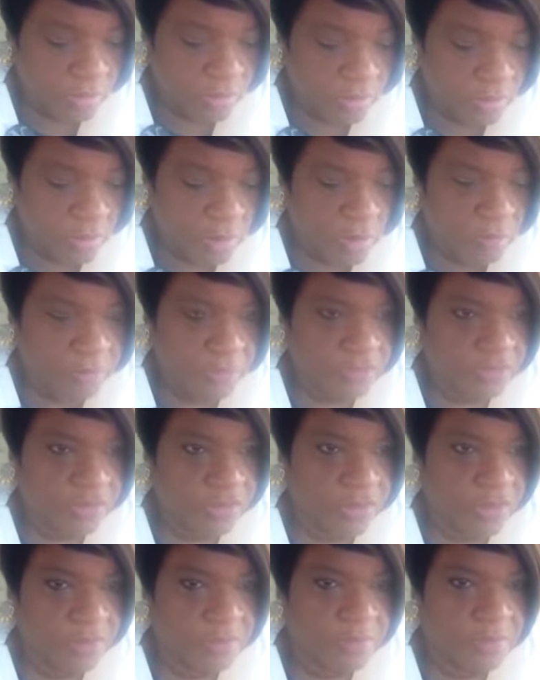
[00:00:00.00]
That's a
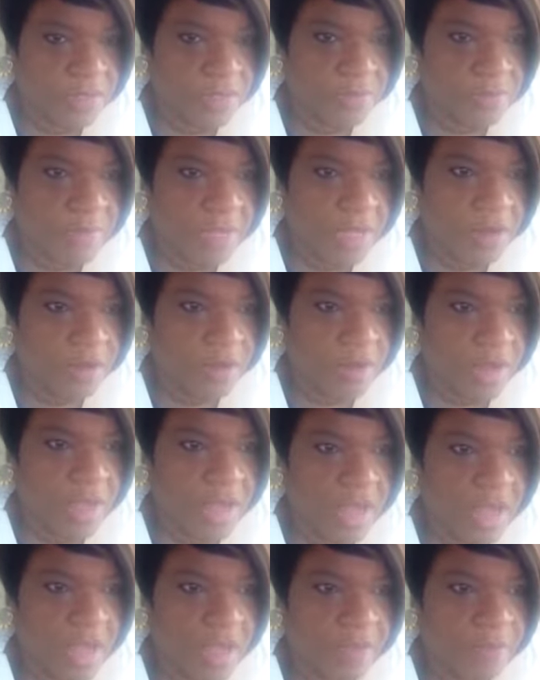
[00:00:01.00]
moneymaker
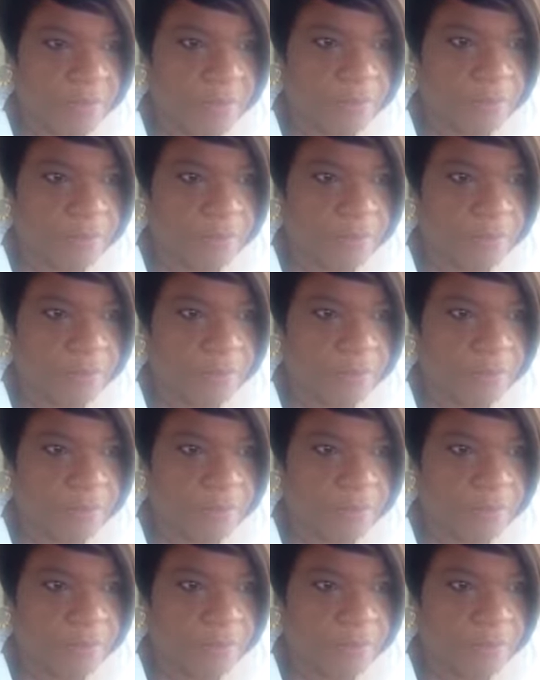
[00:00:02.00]
at